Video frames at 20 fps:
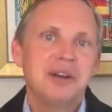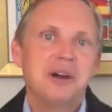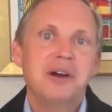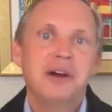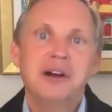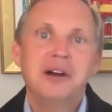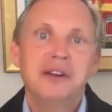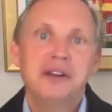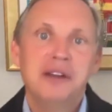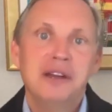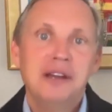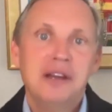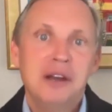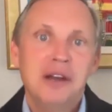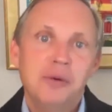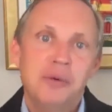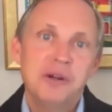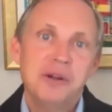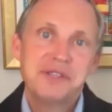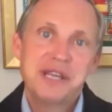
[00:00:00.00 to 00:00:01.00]
on
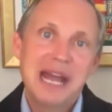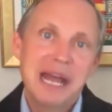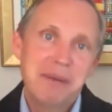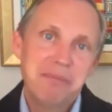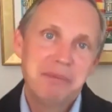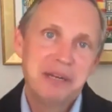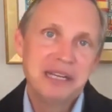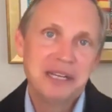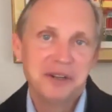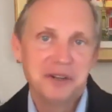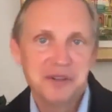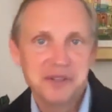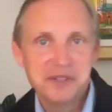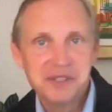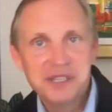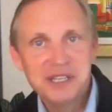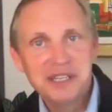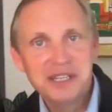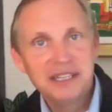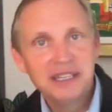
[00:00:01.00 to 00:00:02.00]
what's happening in our
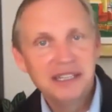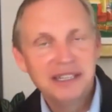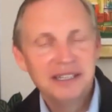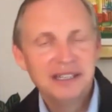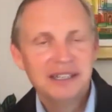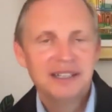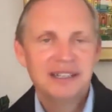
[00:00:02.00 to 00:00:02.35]
city,